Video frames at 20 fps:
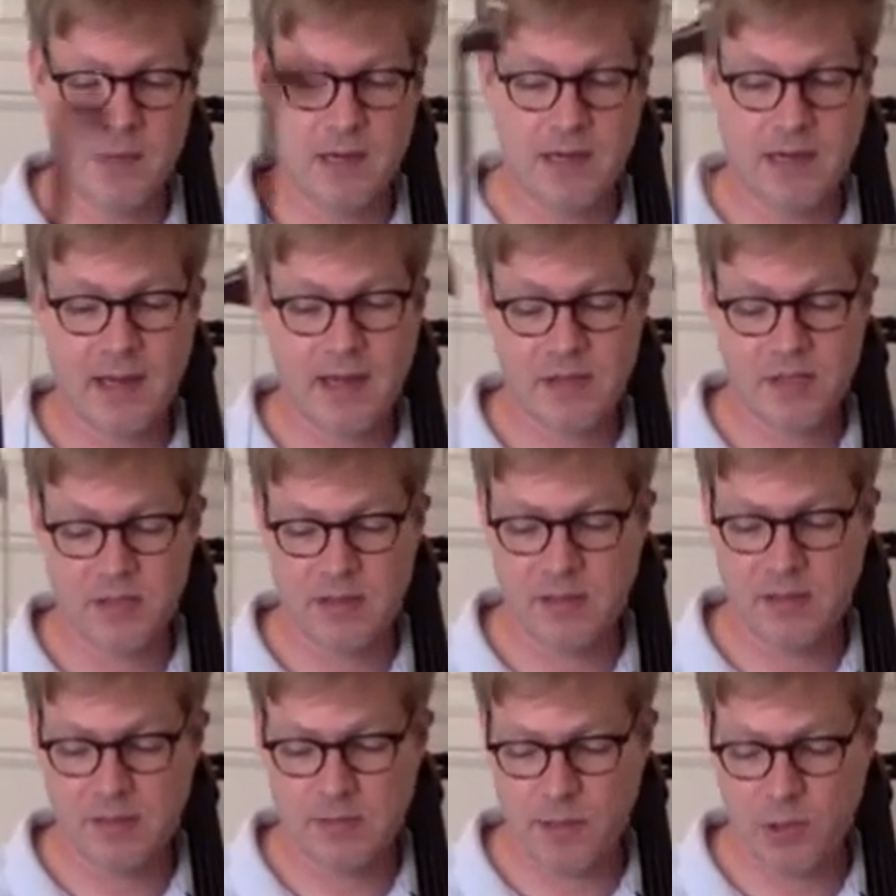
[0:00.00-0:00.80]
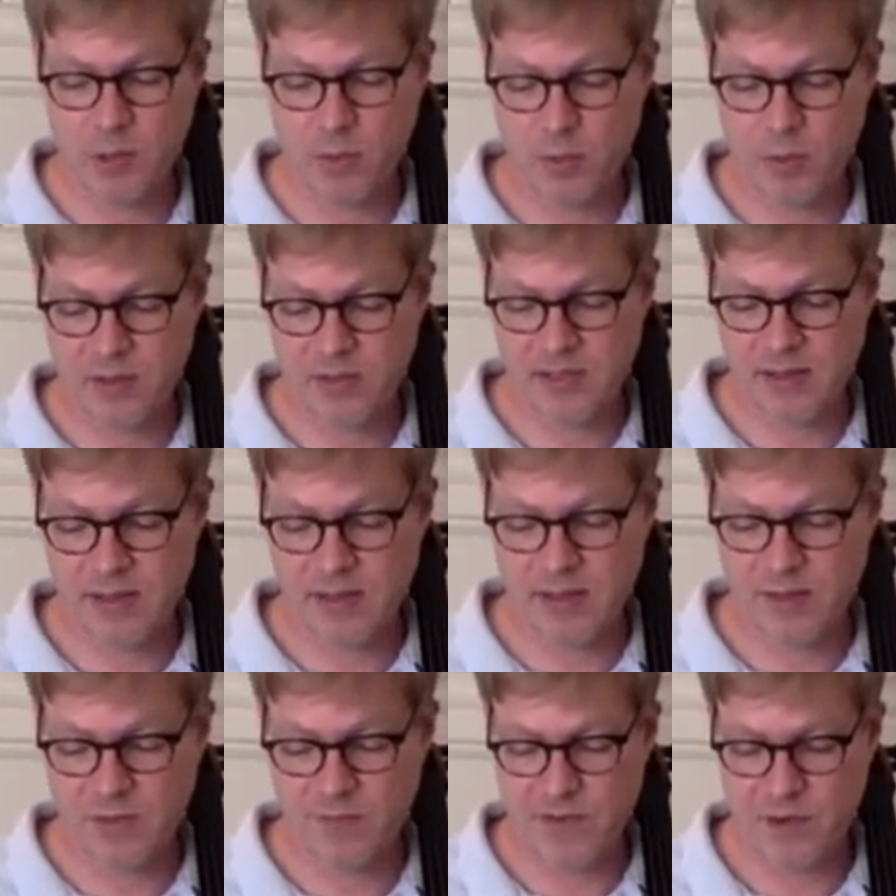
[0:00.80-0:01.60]
but actually the bow works
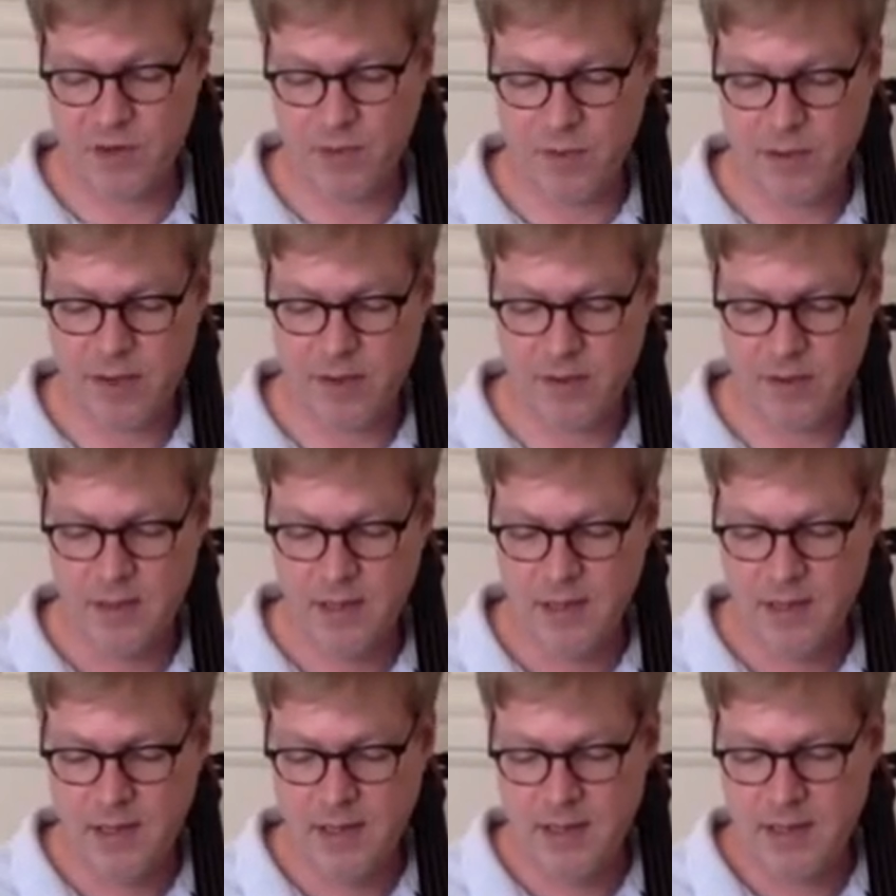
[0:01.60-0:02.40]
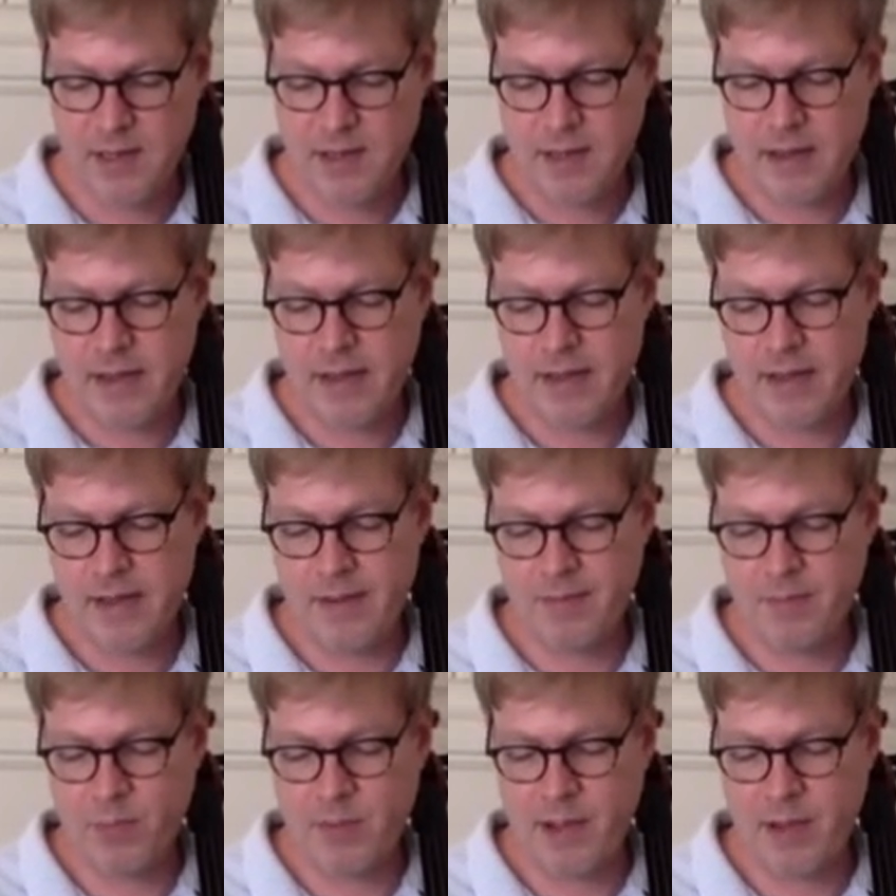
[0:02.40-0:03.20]
together very well.
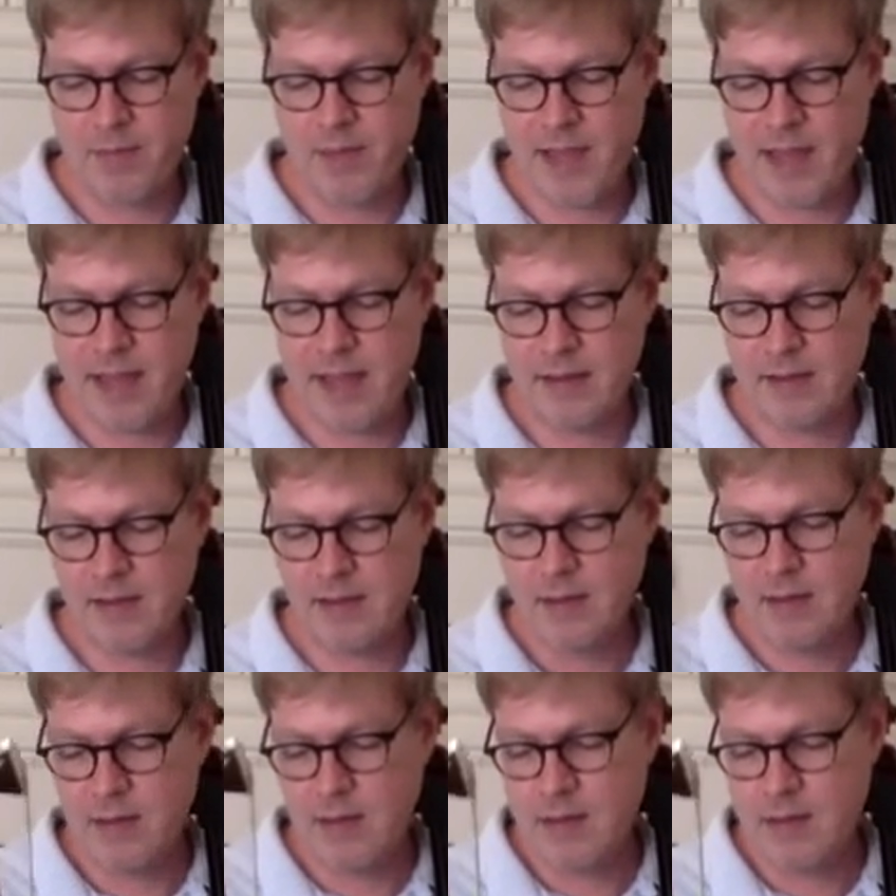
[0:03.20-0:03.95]
Well made.